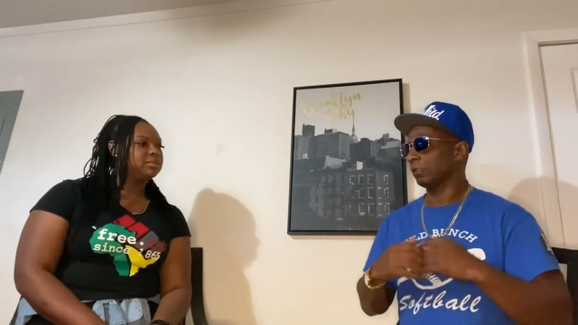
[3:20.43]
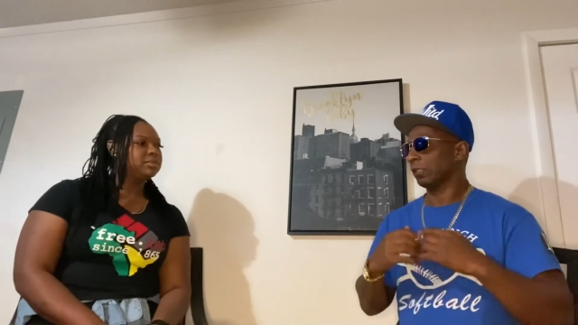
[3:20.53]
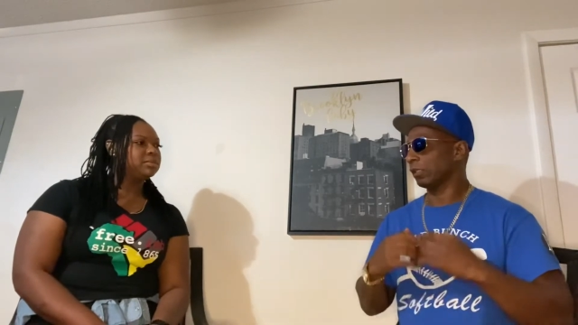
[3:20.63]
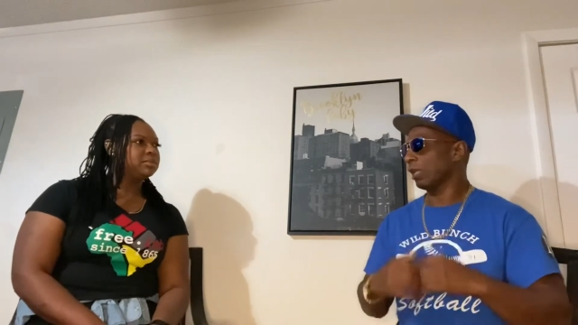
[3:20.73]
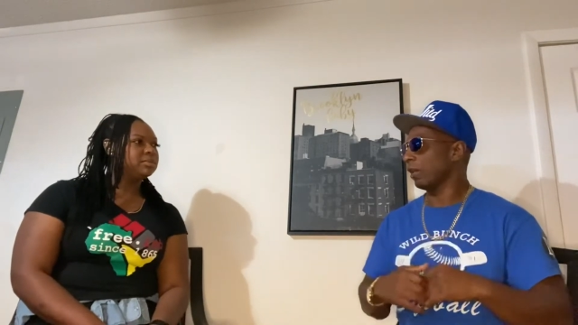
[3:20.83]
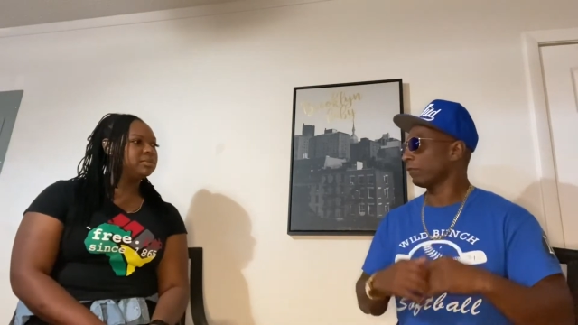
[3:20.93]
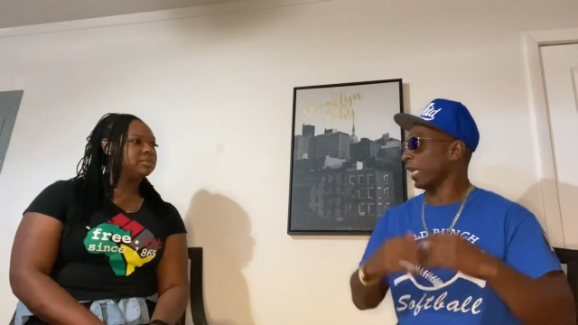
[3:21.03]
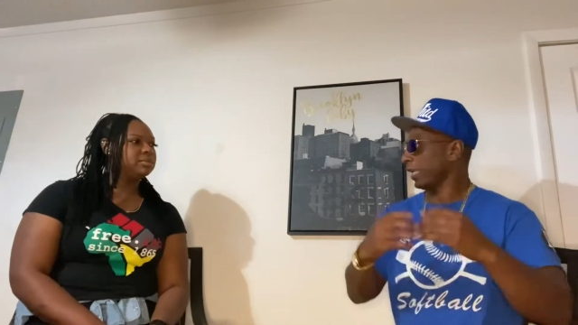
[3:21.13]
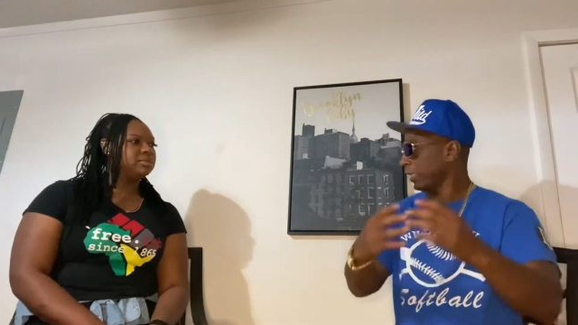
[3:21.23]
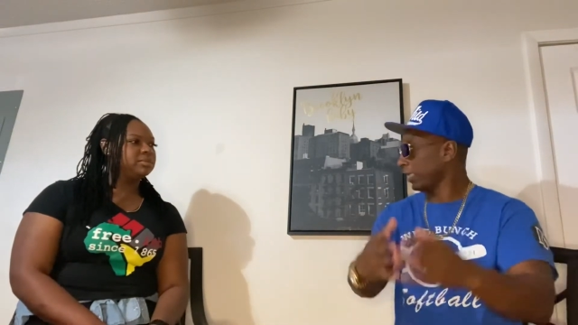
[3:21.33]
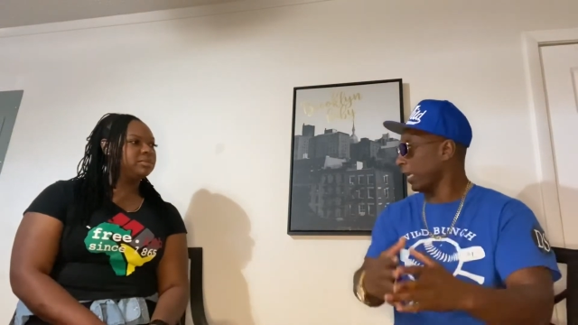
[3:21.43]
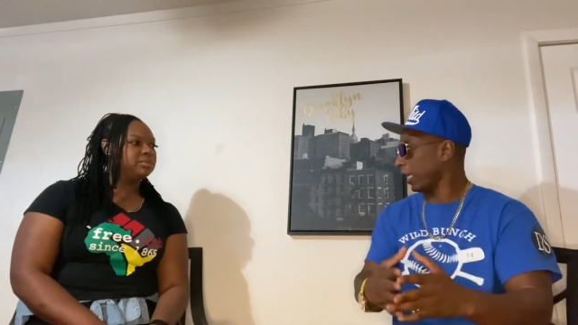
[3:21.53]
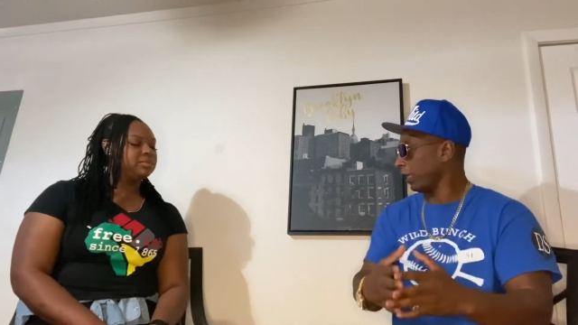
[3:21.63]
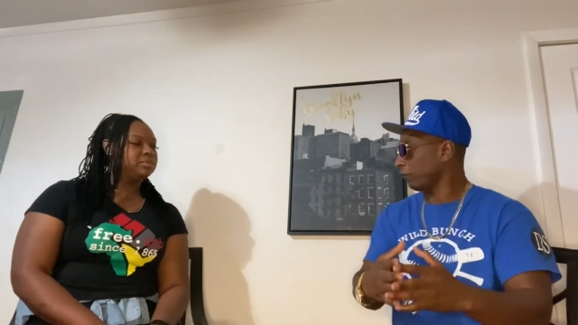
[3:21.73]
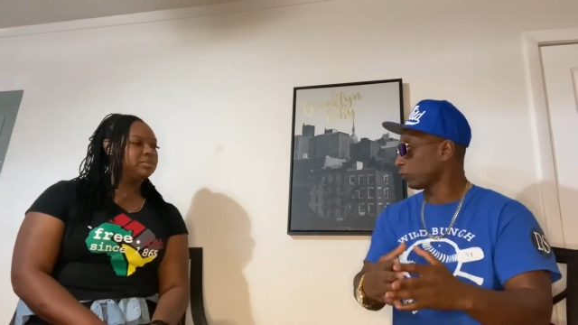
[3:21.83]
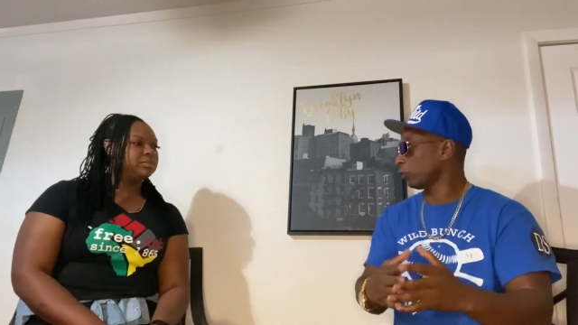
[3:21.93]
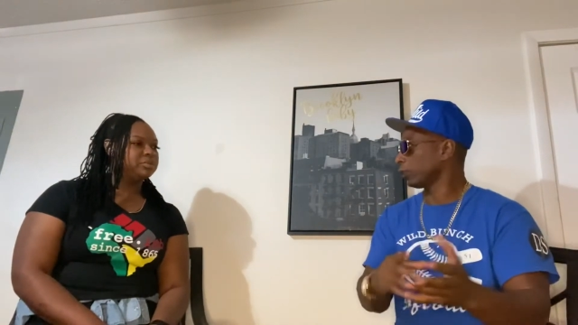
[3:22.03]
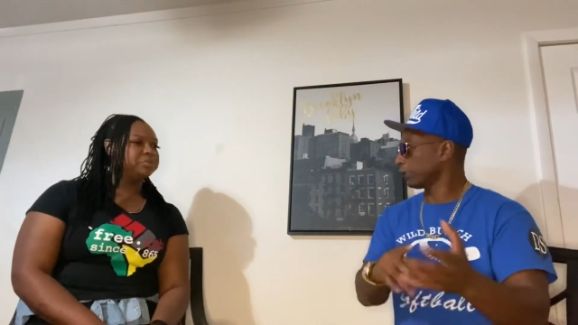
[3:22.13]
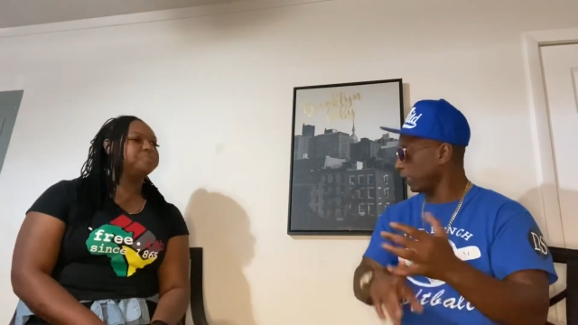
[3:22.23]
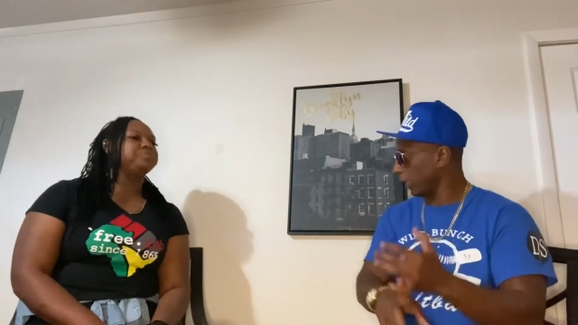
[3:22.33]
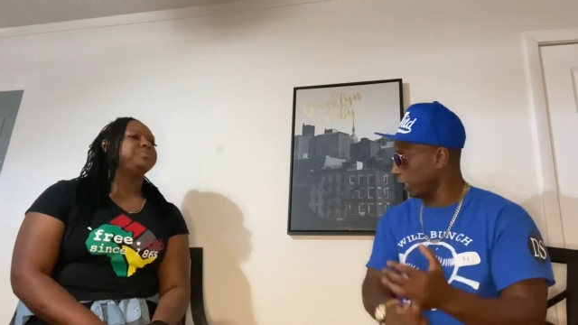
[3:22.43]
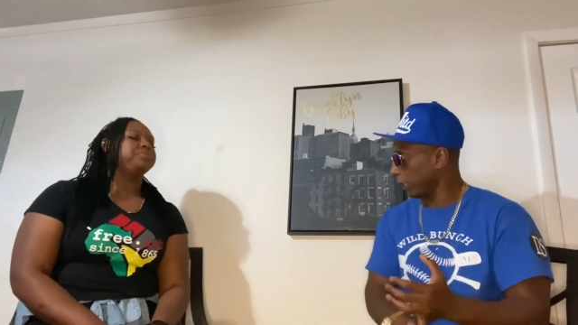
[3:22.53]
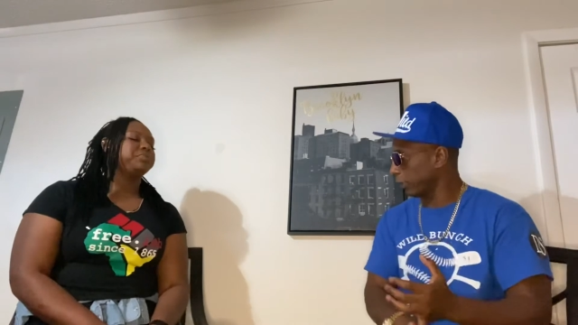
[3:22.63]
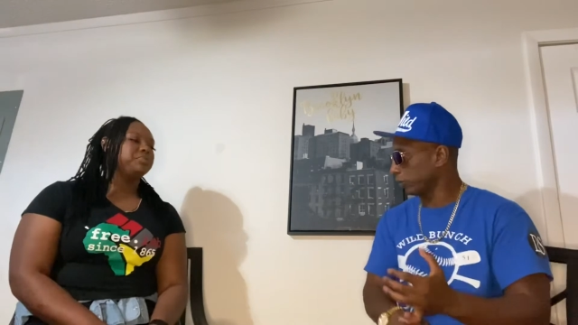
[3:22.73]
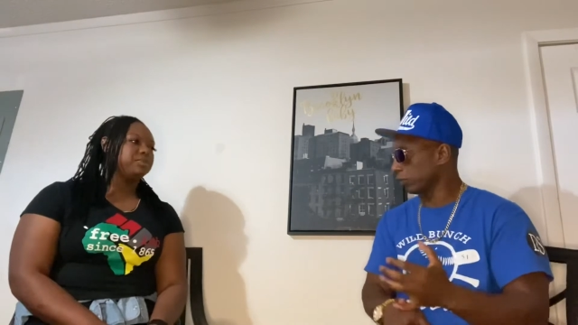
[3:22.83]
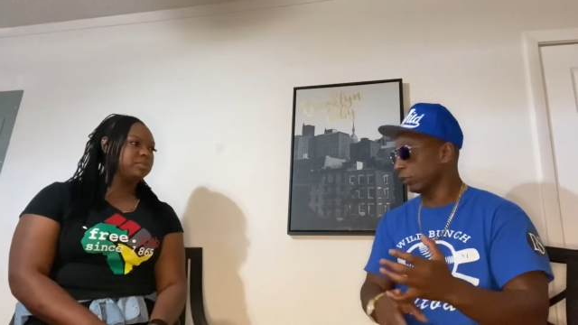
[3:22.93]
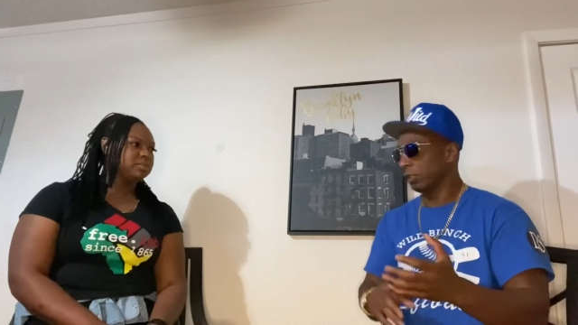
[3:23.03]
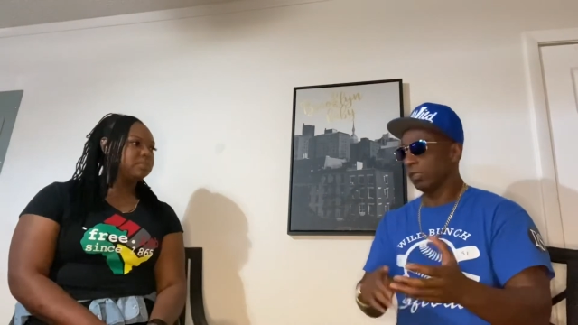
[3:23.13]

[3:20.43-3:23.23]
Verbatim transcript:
Speaker 1: the love that he gave to his kids,